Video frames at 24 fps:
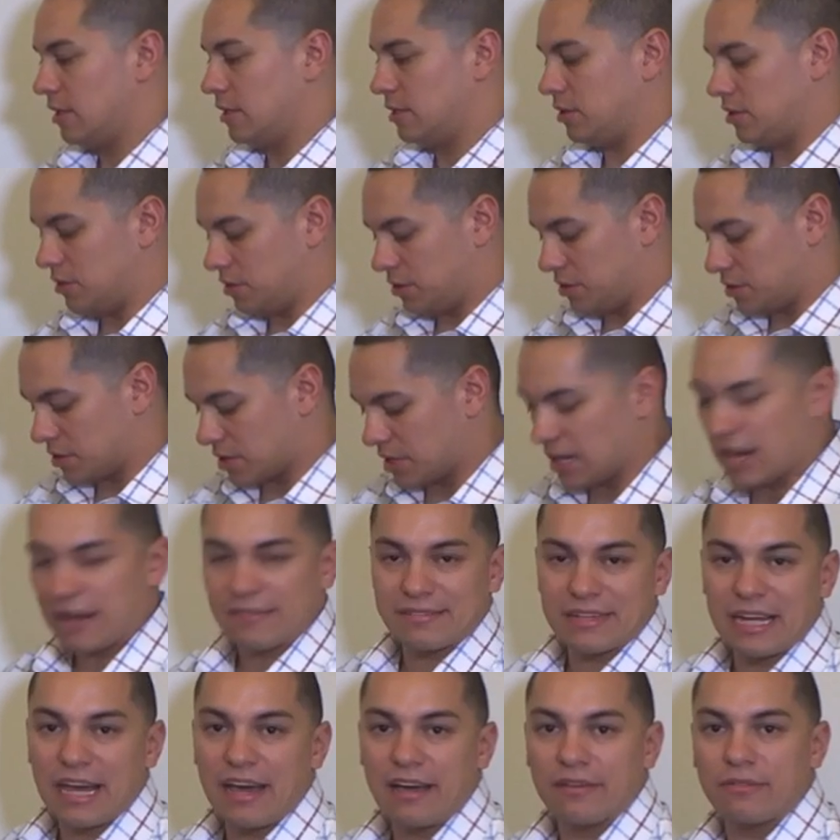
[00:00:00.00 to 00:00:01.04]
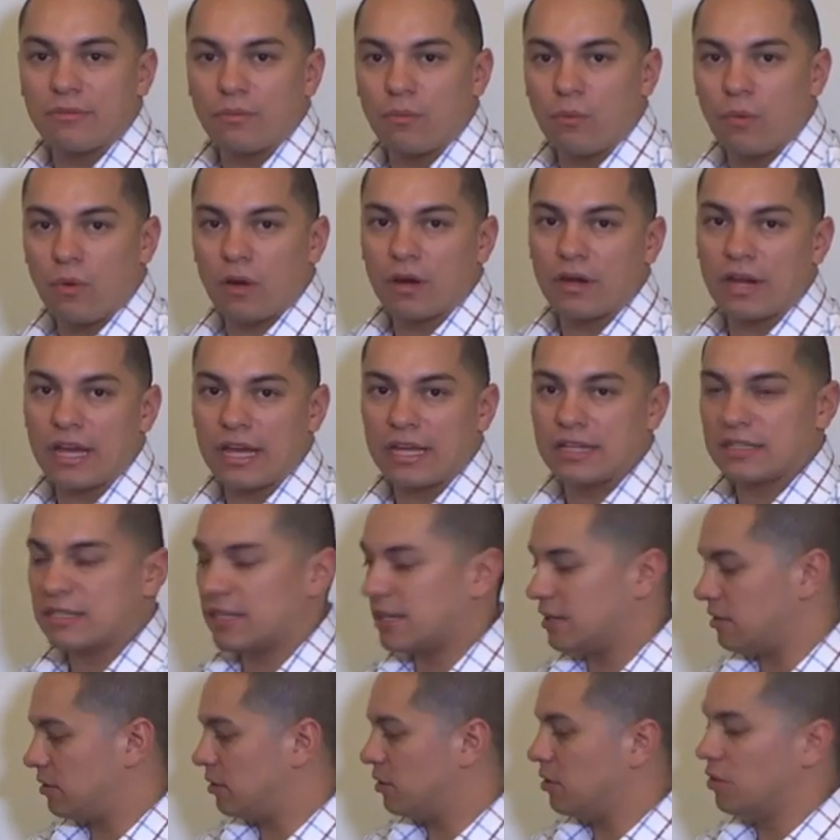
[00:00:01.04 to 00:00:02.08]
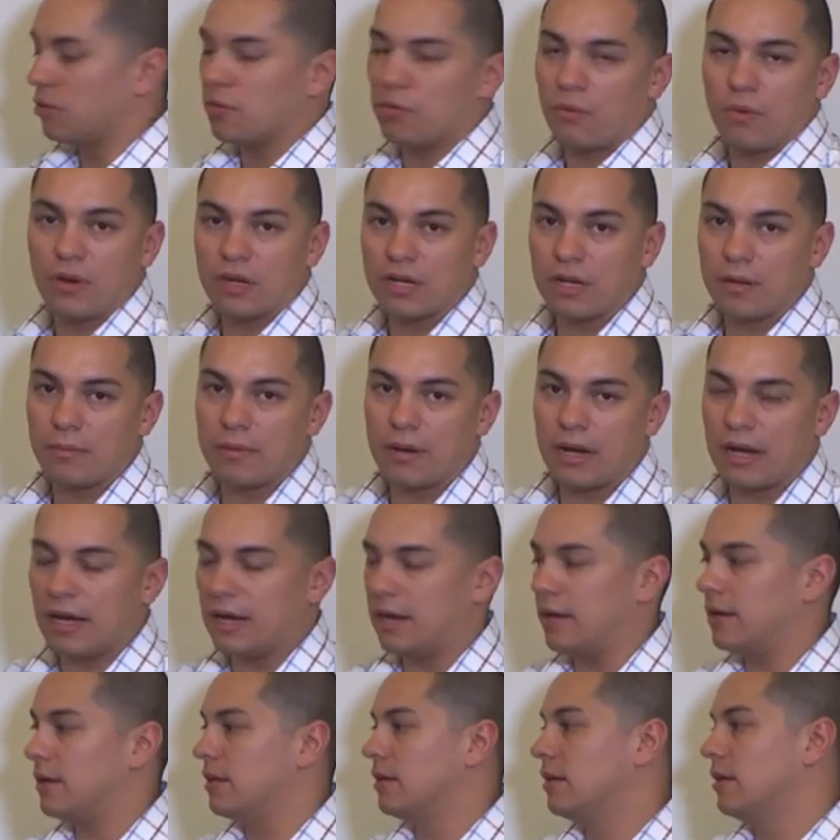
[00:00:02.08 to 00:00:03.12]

you're going to have to have one hand down low, one up high.